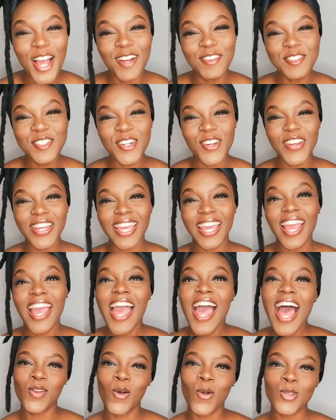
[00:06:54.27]
I'm joking.
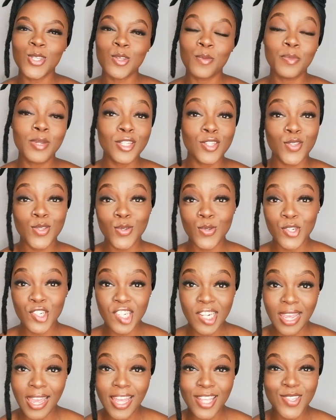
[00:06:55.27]
And also please do
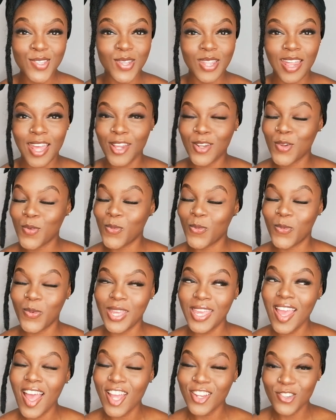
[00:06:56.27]
share so that
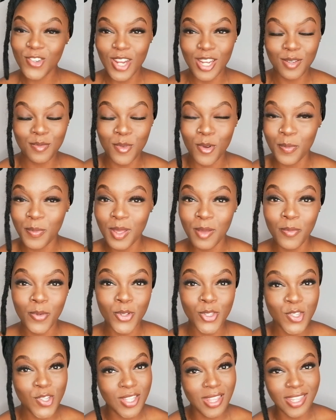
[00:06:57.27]
we attract more
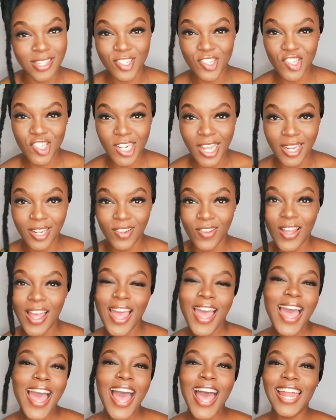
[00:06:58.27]
people to this channel.
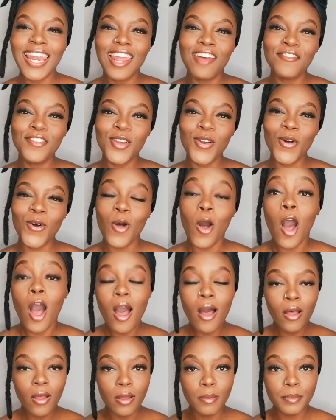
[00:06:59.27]
I love you all.
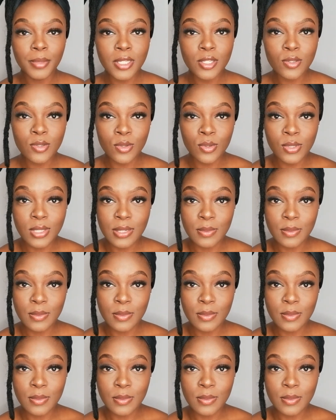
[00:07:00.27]
Oh, please do